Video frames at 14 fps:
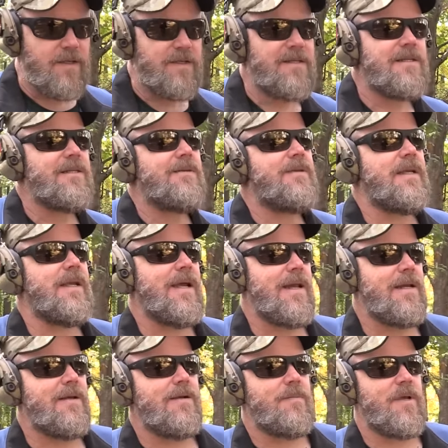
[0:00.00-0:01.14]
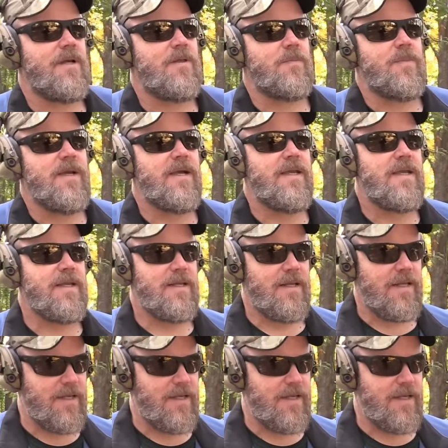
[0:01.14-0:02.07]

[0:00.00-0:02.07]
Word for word: let's see what I got here in my other pocket,